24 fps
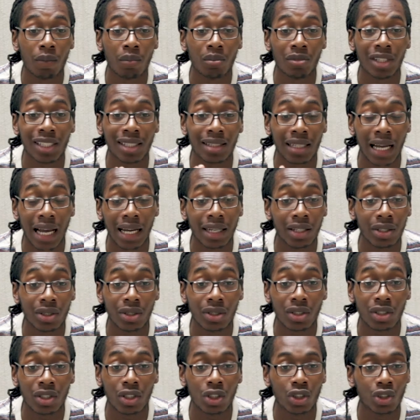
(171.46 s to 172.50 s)

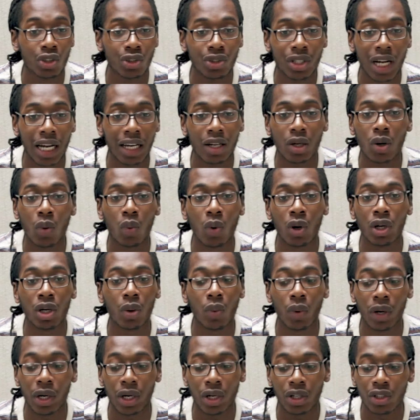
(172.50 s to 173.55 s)
designers, you're not gonna wanna
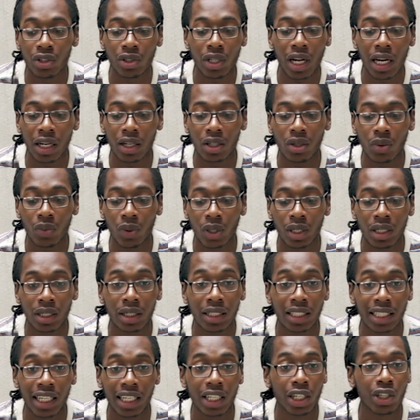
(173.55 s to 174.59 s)
wear it. You're not gonna wanna
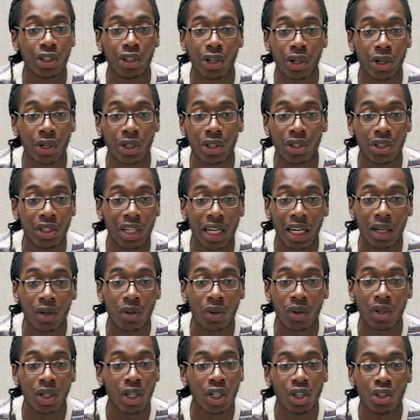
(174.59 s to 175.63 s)
get it dirty. You're not
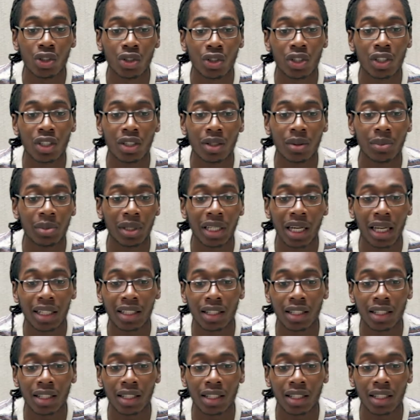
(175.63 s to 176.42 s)
gonna, you're gonna be out